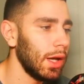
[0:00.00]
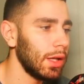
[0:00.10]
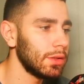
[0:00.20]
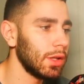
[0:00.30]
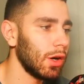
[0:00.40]

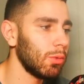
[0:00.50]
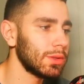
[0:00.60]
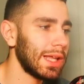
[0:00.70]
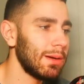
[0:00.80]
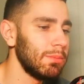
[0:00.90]
And now
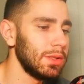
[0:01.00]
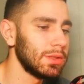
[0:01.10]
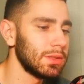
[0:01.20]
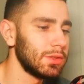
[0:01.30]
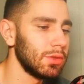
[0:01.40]
what that means
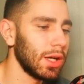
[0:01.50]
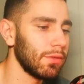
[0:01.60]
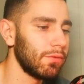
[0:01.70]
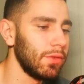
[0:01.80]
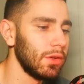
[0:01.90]
is you got a
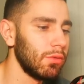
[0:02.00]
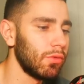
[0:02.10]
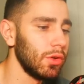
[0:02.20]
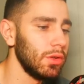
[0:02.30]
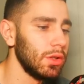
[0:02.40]

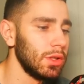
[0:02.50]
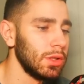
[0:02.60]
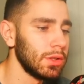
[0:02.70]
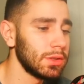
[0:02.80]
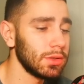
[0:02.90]
free.
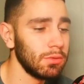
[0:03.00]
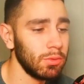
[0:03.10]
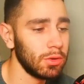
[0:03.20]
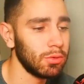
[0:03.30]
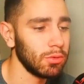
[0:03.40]
This is
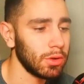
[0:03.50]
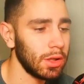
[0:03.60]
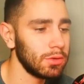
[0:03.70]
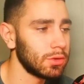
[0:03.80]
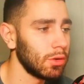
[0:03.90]
really cool.
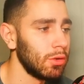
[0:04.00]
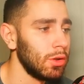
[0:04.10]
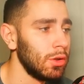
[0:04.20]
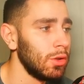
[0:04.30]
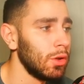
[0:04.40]
Okay, so
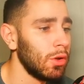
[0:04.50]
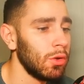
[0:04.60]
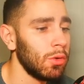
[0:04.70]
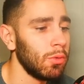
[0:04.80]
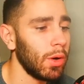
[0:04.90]

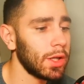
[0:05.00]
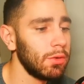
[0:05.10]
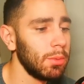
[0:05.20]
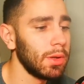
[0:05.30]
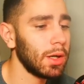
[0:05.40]

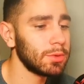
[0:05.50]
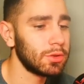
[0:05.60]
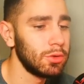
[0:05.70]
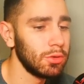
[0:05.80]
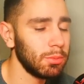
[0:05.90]
Raikiri becomes a
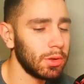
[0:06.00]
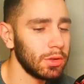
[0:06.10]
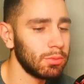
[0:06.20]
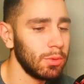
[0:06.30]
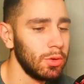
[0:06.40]
tuner
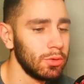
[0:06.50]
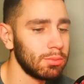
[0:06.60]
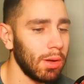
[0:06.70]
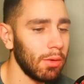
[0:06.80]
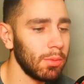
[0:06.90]
because we use
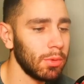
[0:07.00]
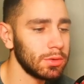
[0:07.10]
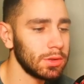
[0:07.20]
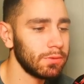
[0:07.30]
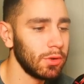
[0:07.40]
Blackwing
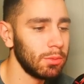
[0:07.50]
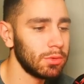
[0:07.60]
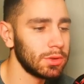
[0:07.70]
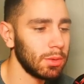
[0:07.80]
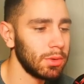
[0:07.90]
monsters for him
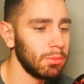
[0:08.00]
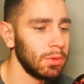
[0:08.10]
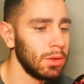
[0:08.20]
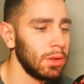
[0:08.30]
to summon him.